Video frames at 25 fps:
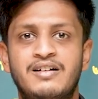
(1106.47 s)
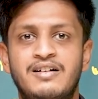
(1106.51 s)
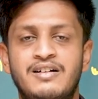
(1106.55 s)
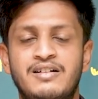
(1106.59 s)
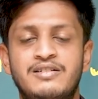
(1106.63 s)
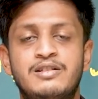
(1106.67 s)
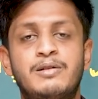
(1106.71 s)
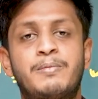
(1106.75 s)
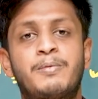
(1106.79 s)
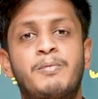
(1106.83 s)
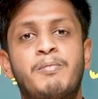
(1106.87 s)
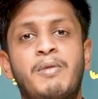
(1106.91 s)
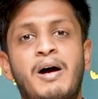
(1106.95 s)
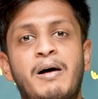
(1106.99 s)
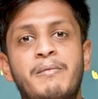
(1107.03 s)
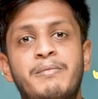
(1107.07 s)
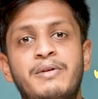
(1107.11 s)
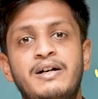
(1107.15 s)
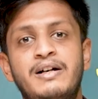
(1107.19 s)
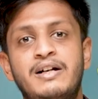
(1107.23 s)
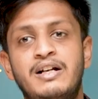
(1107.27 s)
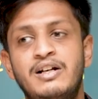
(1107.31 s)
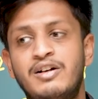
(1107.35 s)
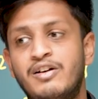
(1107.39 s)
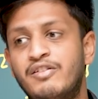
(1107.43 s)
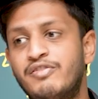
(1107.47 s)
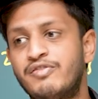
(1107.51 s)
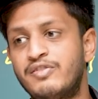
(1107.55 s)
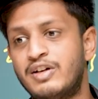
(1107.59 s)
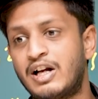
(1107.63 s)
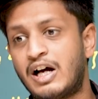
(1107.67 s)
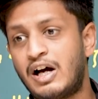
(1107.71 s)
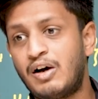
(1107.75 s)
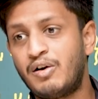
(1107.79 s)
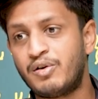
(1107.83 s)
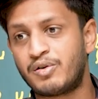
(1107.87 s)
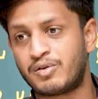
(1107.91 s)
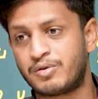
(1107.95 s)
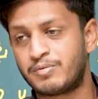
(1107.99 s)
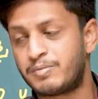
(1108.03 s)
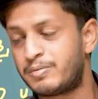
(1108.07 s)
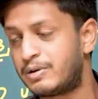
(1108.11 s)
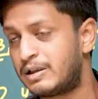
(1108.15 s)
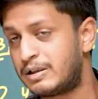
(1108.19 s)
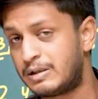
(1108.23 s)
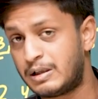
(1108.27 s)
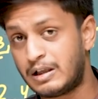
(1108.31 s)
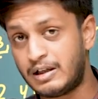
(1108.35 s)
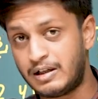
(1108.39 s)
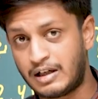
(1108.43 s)
The probability of
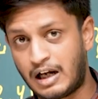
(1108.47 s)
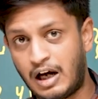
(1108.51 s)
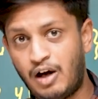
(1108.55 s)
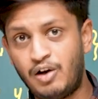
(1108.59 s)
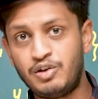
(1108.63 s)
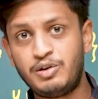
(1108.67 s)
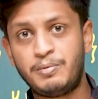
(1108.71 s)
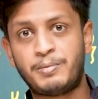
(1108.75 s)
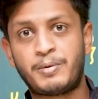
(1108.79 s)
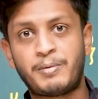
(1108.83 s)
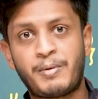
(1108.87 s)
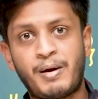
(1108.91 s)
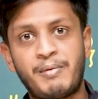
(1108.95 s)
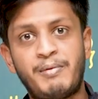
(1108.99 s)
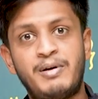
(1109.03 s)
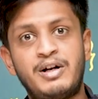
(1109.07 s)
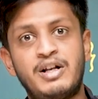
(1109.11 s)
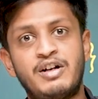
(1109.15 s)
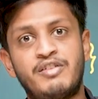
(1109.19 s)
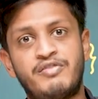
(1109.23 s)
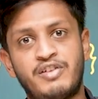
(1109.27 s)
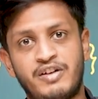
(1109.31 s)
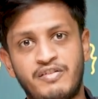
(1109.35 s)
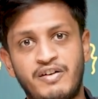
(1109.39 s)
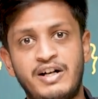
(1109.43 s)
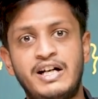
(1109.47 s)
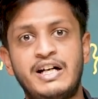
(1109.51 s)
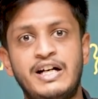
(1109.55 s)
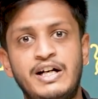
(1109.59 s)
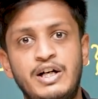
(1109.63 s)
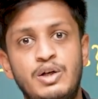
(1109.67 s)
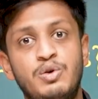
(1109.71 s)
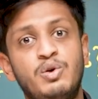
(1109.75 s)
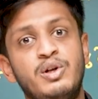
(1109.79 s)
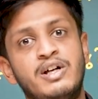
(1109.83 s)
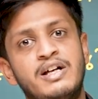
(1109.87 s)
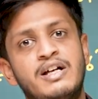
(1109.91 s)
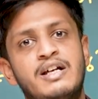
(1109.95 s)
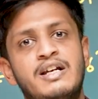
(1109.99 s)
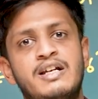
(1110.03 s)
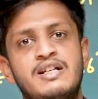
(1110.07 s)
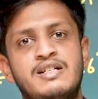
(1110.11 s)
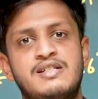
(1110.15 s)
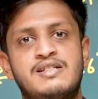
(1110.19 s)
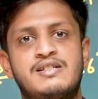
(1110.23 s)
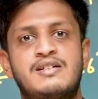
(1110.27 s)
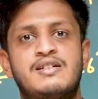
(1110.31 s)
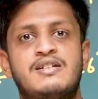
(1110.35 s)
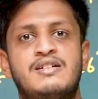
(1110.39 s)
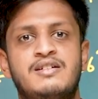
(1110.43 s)
the probability of event E2
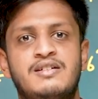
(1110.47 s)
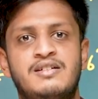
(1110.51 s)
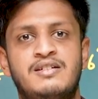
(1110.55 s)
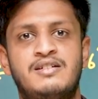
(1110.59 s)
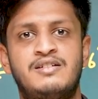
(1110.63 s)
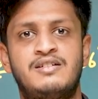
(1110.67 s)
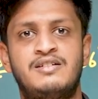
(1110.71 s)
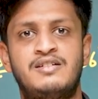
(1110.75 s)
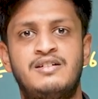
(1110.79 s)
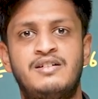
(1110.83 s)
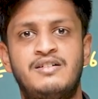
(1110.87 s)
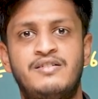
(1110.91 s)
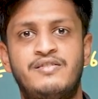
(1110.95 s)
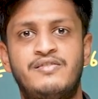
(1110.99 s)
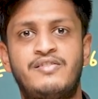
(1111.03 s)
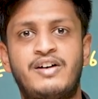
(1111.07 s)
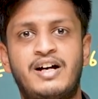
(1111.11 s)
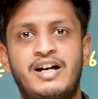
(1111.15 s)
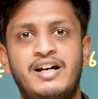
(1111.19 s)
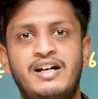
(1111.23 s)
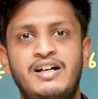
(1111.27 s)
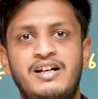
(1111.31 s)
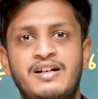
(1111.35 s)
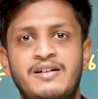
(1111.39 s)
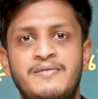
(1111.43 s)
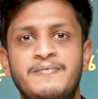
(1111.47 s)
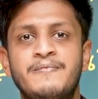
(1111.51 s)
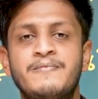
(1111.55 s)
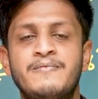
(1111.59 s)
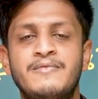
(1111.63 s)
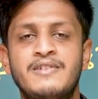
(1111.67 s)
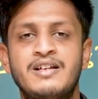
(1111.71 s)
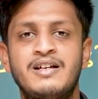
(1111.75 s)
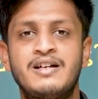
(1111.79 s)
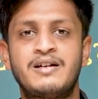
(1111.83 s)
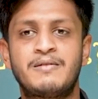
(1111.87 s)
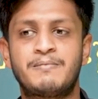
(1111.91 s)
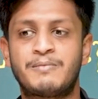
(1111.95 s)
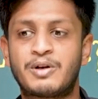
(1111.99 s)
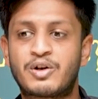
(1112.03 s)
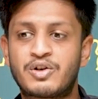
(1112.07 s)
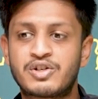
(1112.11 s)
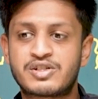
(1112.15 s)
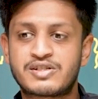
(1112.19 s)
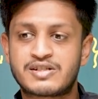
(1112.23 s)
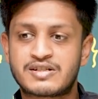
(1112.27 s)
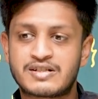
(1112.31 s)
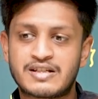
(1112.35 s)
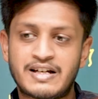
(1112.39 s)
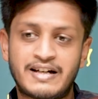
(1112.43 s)
increased. Why?
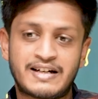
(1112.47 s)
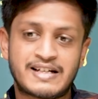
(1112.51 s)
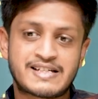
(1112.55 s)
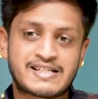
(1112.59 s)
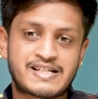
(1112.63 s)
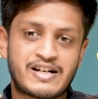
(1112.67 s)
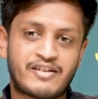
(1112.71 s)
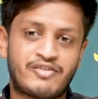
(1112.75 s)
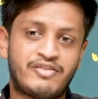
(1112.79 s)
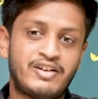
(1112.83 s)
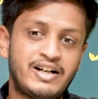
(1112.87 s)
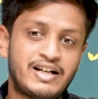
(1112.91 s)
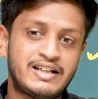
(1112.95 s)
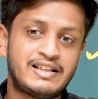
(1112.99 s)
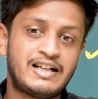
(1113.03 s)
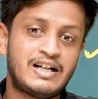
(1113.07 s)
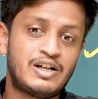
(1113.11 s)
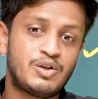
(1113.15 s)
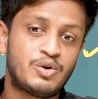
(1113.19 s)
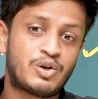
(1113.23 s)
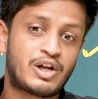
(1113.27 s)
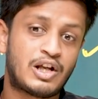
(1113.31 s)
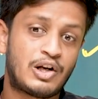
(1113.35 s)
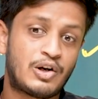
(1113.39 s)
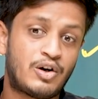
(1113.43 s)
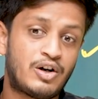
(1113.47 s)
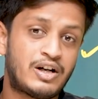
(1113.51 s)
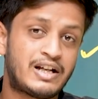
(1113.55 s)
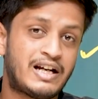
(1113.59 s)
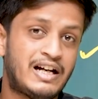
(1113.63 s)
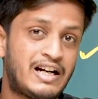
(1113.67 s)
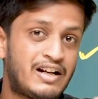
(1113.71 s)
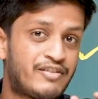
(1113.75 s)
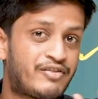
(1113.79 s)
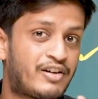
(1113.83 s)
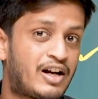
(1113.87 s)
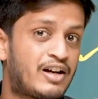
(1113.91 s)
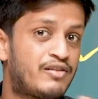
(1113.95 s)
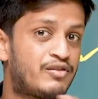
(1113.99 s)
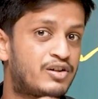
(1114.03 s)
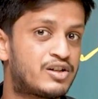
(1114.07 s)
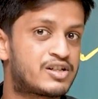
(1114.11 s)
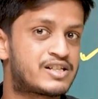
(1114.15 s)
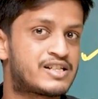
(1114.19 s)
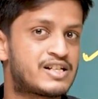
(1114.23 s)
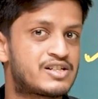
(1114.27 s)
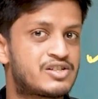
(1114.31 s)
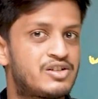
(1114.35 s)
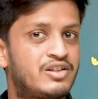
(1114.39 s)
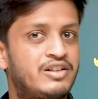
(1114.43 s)
Because it is definite that you cannot get a 5 or
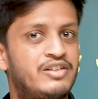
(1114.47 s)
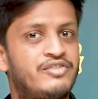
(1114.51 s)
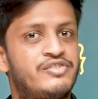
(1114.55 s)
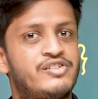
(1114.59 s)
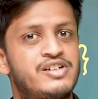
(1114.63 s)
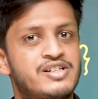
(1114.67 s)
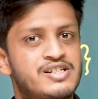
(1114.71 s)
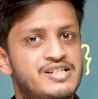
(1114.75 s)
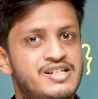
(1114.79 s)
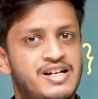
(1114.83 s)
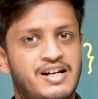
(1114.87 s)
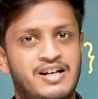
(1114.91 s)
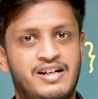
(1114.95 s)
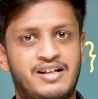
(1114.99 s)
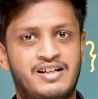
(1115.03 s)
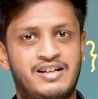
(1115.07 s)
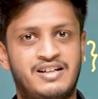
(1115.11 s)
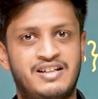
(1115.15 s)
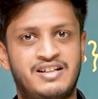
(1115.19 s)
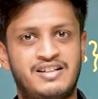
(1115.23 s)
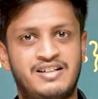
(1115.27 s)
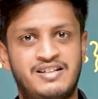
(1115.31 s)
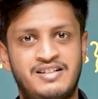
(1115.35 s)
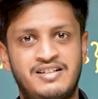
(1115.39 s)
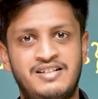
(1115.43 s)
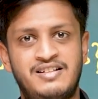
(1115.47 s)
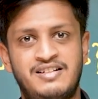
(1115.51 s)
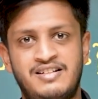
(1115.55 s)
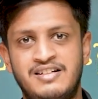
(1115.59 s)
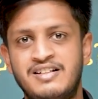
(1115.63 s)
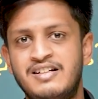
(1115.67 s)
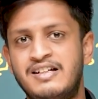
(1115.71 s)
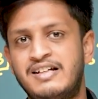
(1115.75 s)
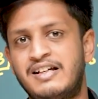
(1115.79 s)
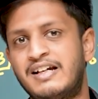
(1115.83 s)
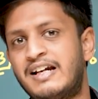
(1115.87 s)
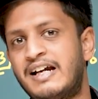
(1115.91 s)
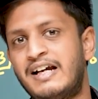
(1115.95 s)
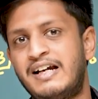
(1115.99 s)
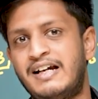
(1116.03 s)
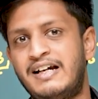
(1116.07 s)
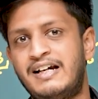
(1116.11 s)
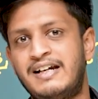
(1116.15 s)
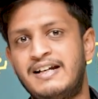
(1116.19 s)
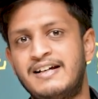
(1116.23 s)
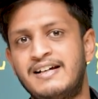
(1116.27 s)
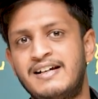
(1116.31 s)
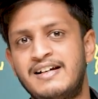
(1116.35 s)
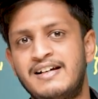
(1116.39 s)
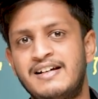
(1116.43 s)
6 on the first die,
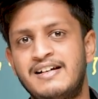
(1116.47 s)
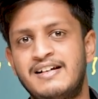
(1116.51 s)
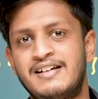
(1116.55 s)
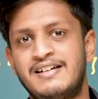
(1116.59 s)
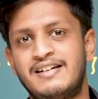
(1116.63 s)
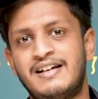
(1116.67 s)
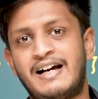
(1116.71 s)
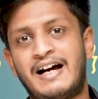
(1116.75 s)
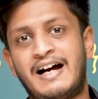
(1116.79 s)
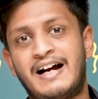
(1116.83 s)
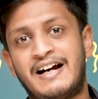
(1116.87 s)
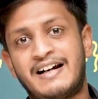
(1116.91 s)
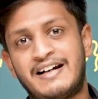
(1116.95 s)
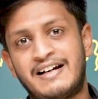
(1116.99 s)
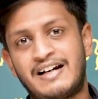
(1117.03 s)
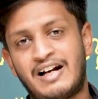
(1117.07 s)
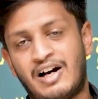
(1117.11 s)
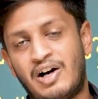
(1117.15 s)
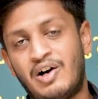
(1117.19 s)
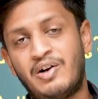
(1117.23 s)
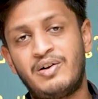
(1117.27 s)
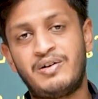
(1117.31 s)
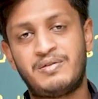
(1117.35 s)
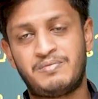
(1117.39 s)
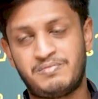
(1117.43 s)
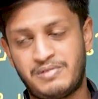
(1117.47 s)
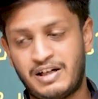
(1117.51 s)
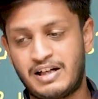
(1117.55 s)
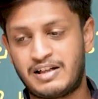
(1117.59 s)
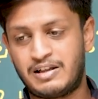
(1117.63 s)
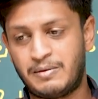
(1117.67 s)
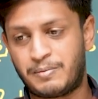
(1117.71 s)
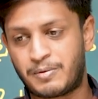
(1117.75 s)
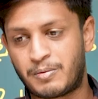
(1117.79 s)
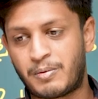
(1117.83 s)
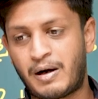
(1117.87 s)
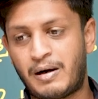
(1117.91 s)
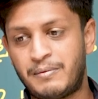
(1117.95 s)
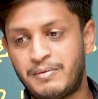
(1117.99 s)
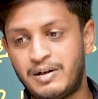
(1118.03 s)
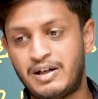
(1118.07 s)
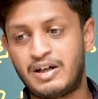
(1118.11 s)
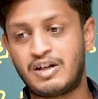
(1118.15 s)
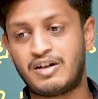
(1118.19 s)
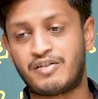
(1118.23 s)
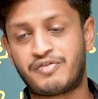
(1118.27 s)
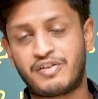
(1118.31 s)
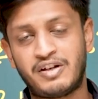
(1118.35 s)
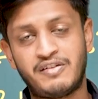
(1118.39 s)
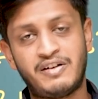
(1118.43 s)
right? And now like the
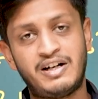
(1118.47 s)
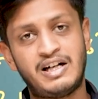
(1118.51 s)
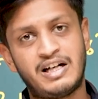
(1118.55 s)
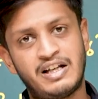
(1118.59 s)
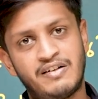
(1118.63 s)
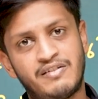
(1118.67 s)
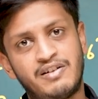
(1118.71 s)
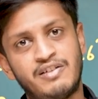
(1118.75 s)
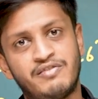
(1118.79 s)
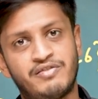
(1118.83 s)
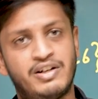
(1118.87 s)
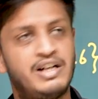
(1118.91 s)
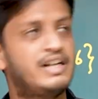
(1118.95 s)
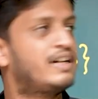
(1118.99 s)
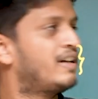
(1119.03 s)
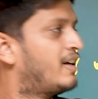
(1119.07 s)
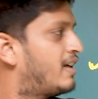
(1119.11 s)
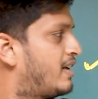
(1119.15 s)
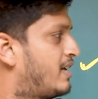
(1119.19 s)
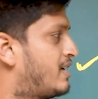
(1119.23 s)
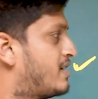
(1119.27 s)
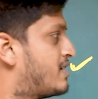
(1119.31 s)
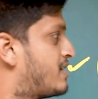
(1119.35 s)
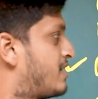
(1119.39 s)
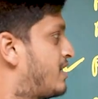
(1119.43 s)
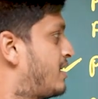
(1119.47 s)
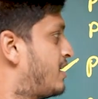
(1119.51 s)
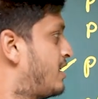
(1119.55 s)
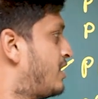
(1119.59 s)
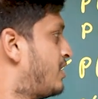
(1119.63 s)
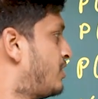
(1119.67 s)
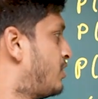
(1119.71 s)
probability of event E1 will increase.